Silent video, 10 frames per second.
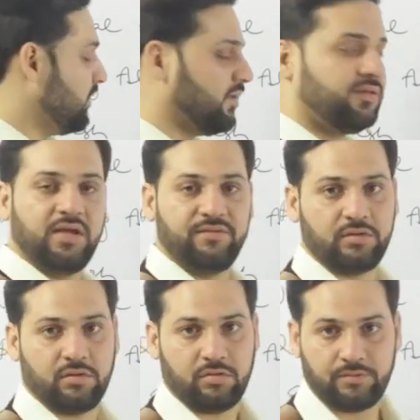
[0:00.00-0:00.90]
is a safe
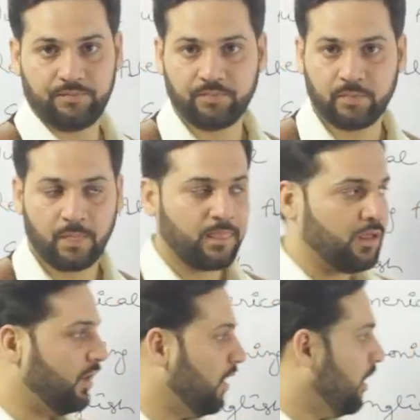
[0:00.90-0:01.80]
score.
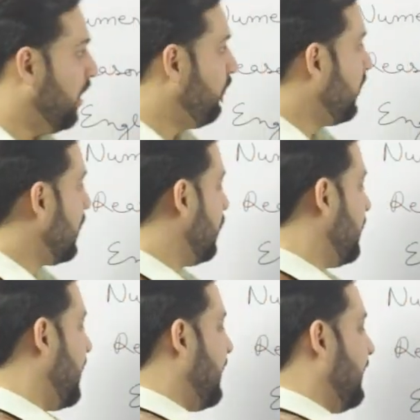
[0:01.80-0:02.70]
If you are
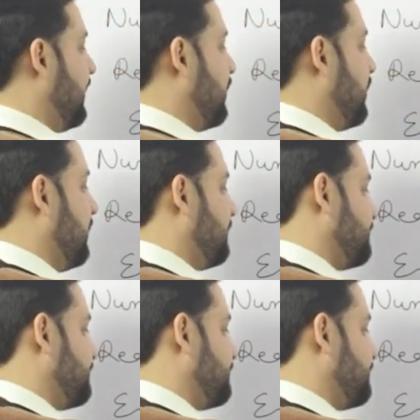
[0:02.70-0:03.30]
good at English,